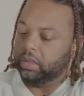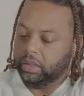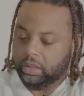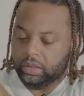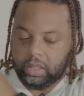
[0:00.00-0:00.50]

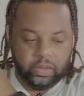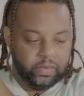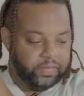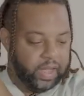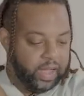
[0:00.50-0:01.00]
This is under the
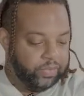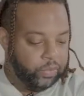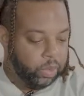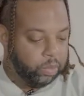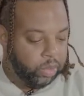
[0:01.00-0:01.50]

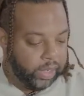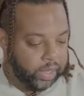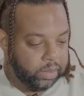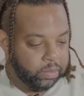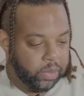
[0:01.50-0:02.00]
5-4
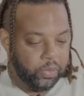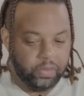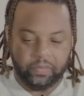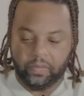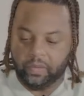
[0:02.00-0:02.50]
brand, both
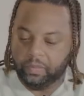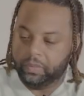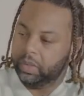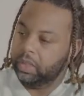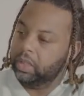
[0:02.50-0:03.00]
of them.